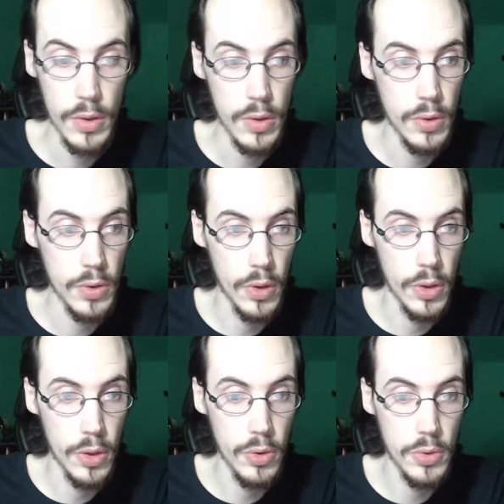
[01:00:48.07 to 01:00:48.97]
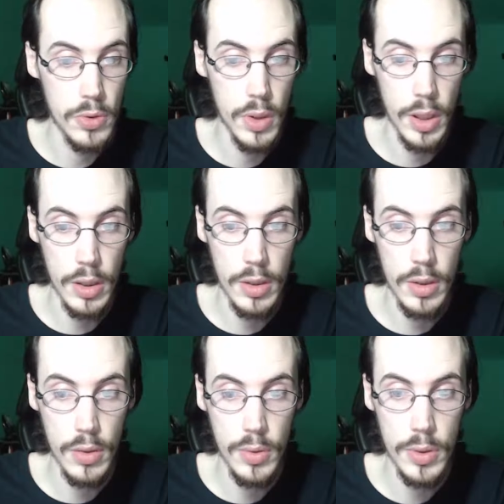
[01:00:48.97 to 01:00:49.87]
Those are huge, like,
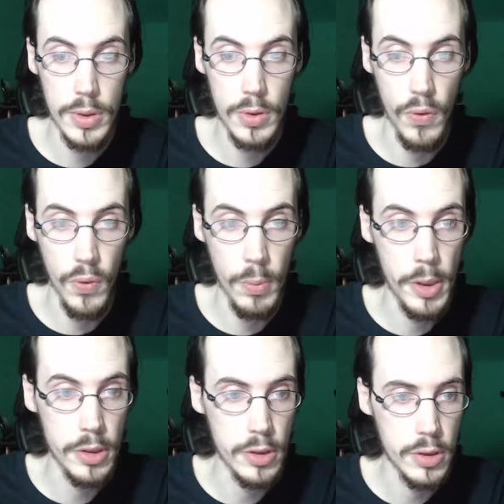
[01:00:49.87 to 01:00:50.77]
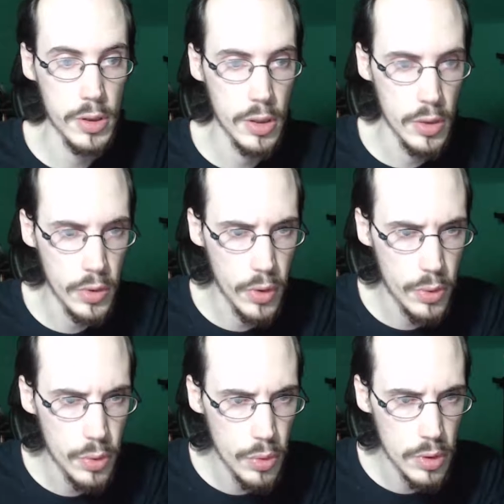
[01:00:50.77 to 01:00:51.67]
crystal formations going
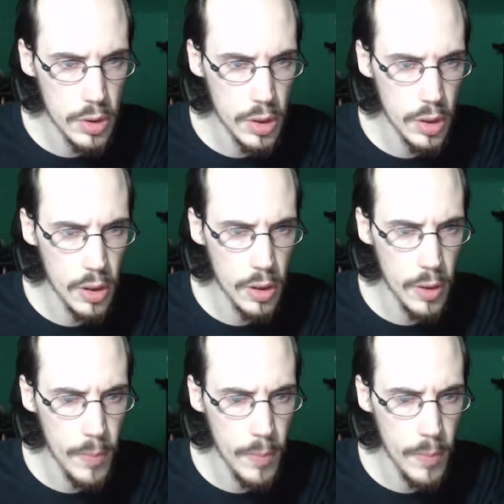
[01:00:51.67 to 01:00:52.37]
towards the